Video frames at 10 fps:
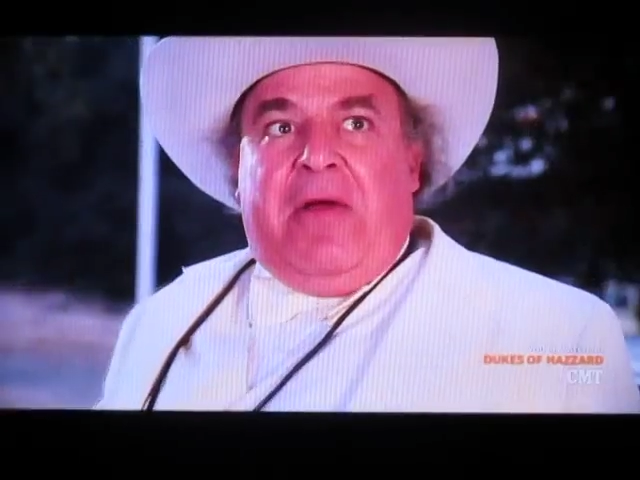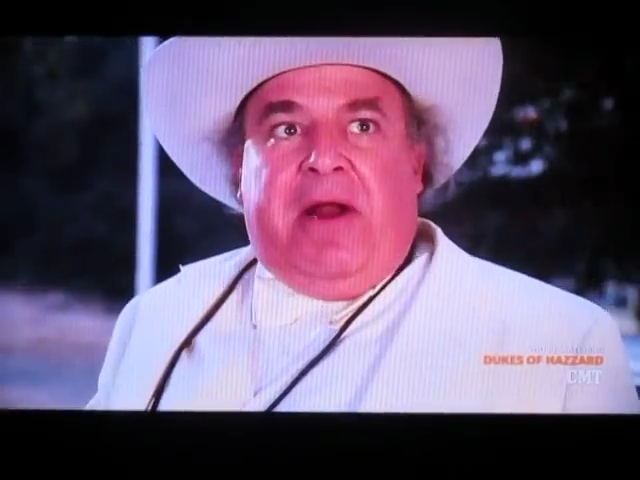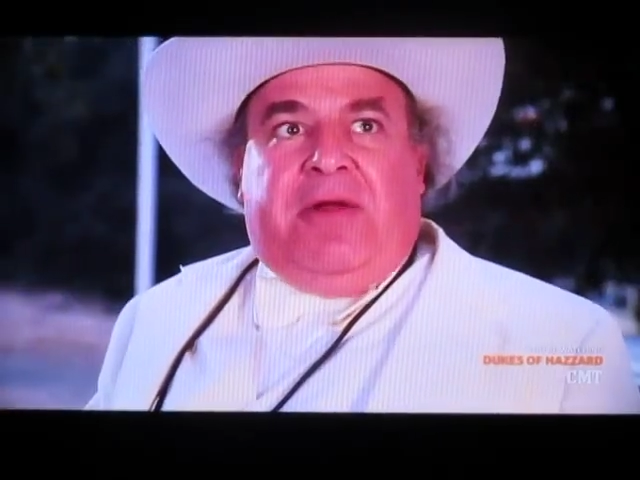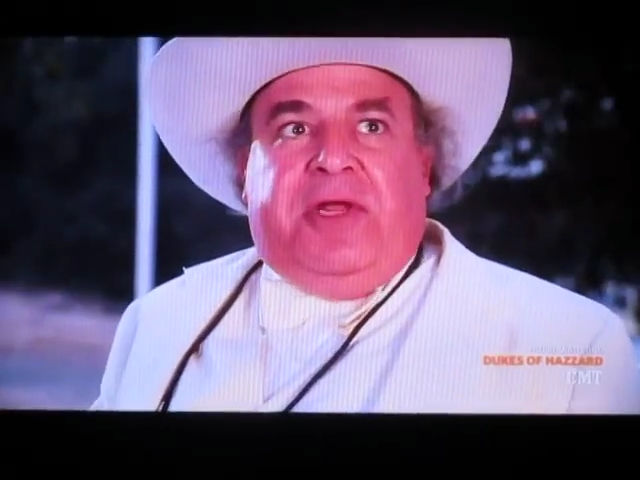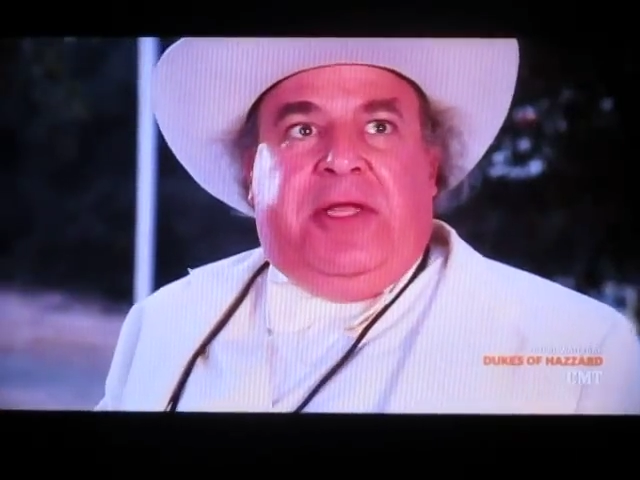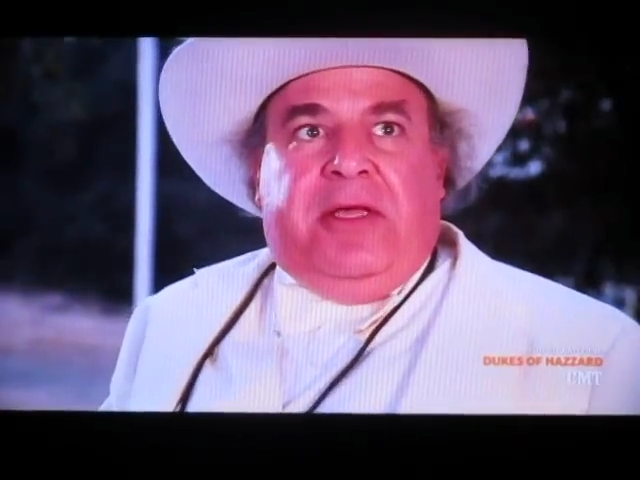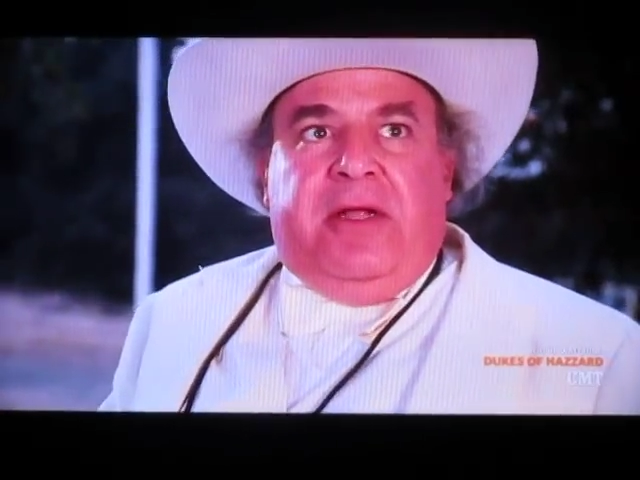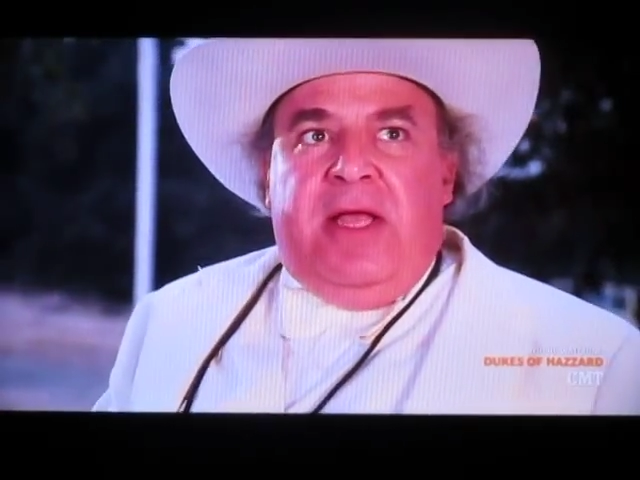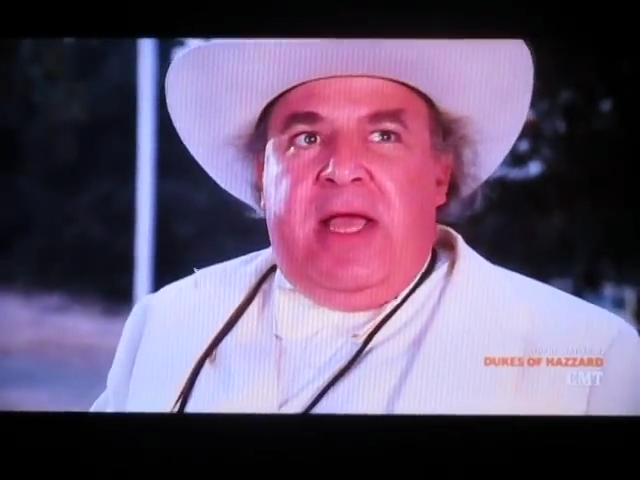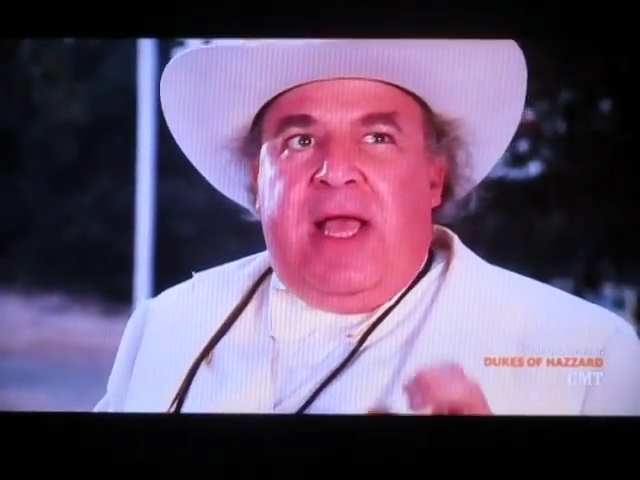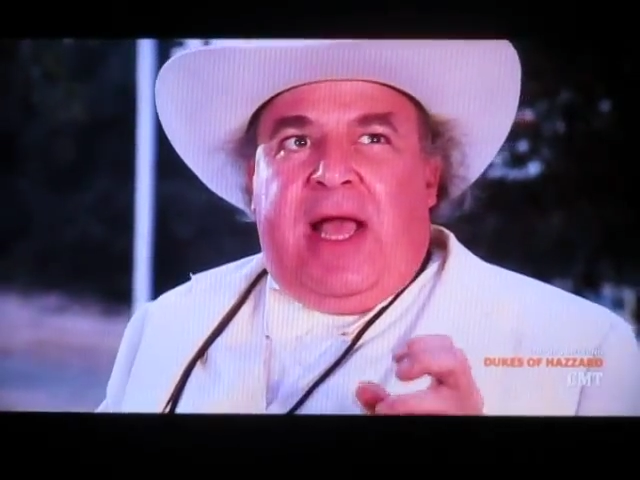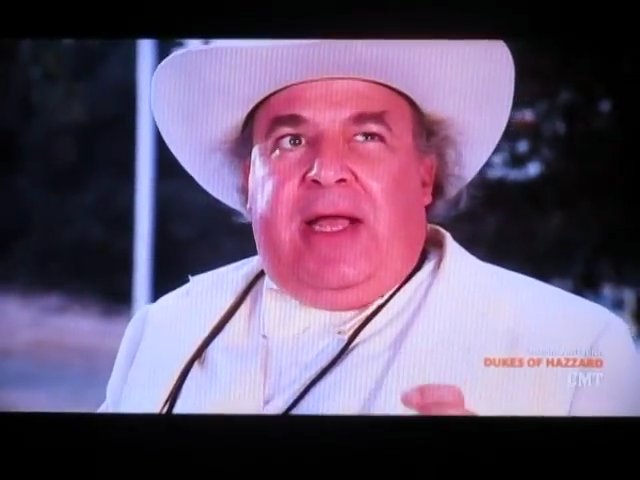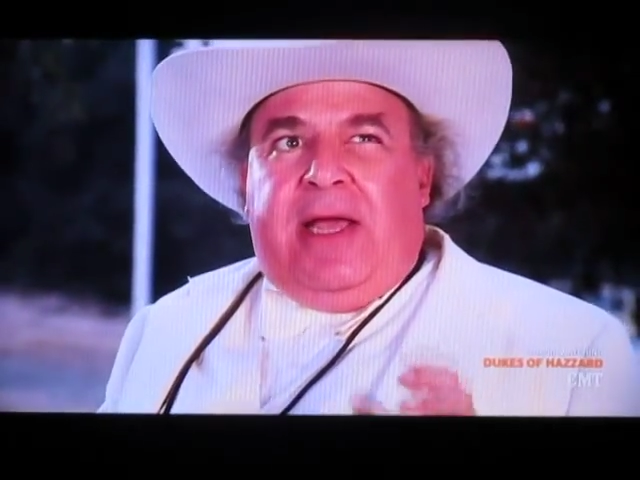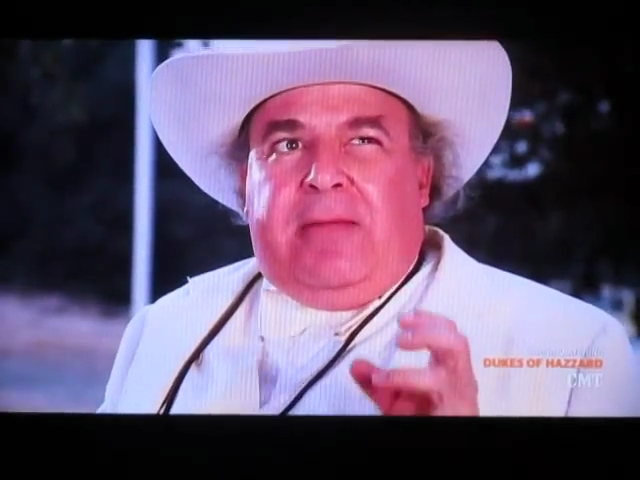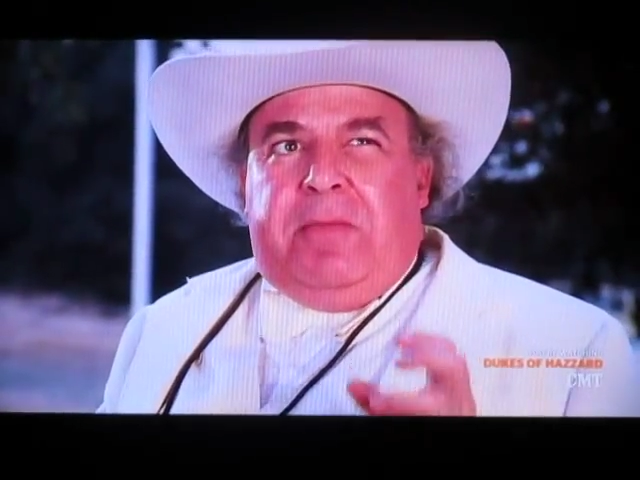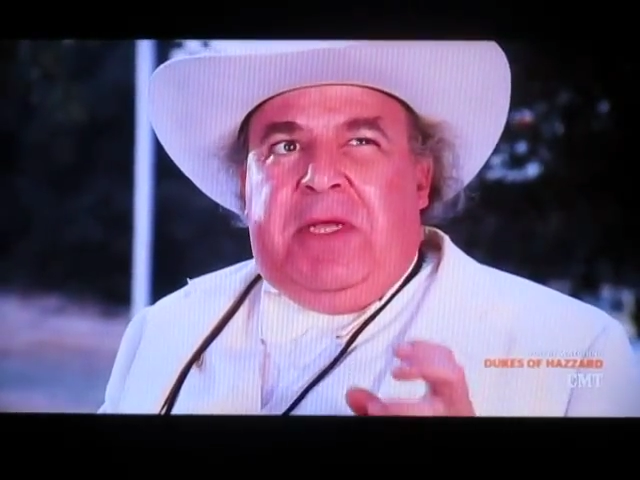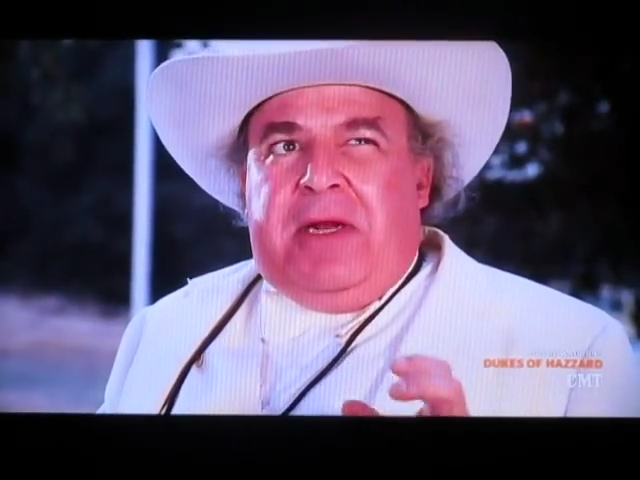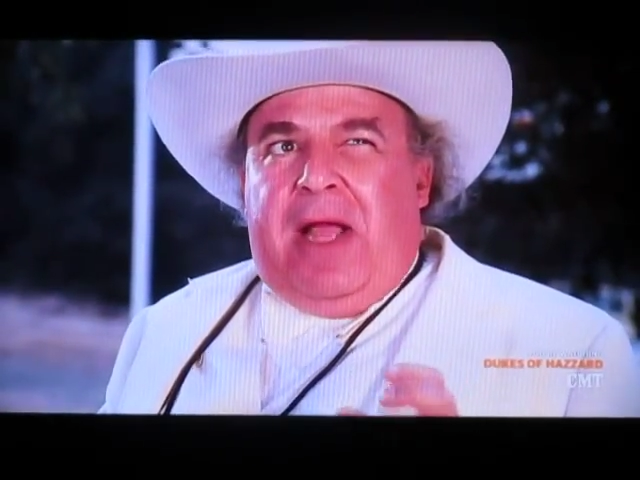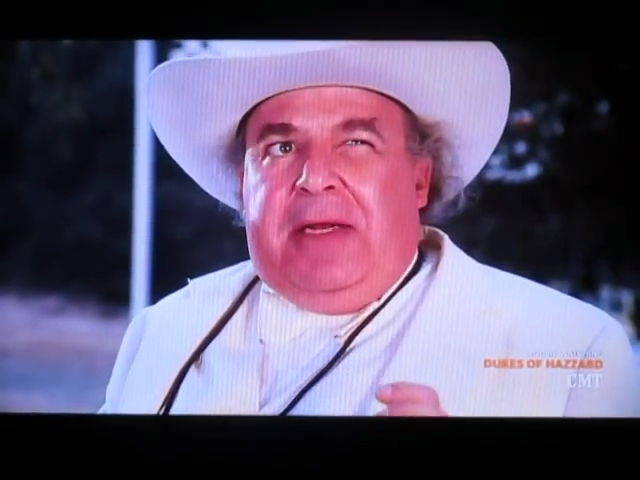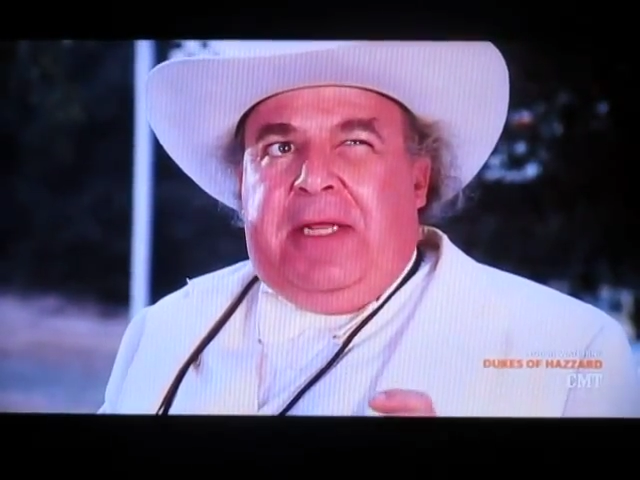All right, I'll tell you. I got me
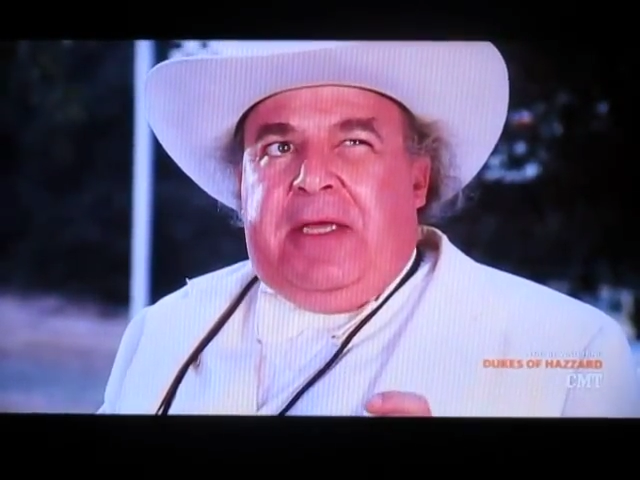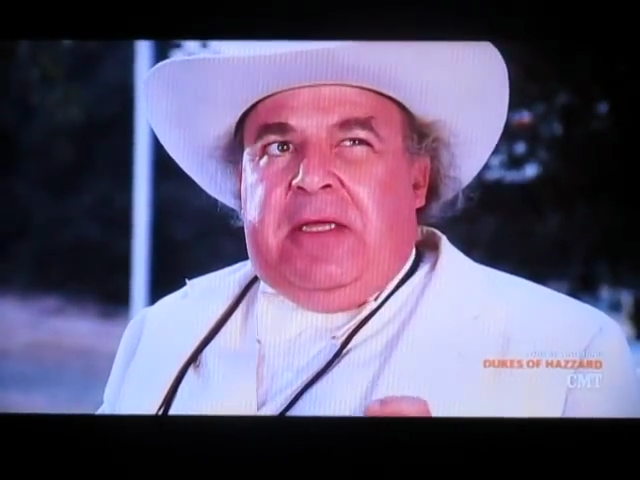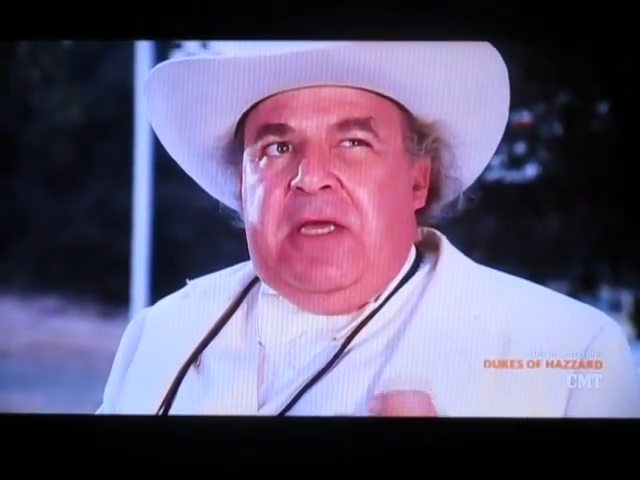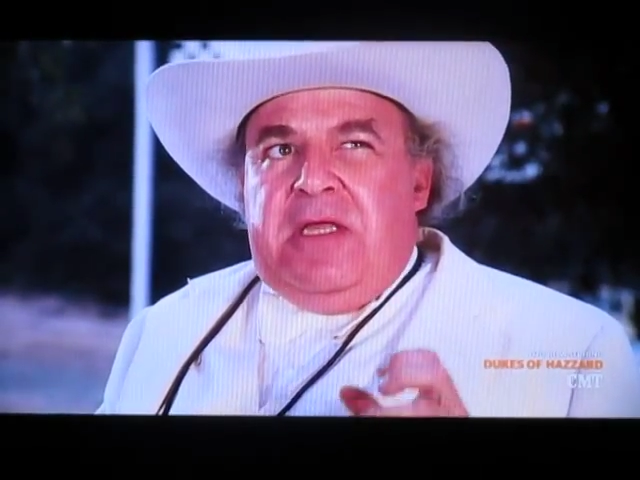an idea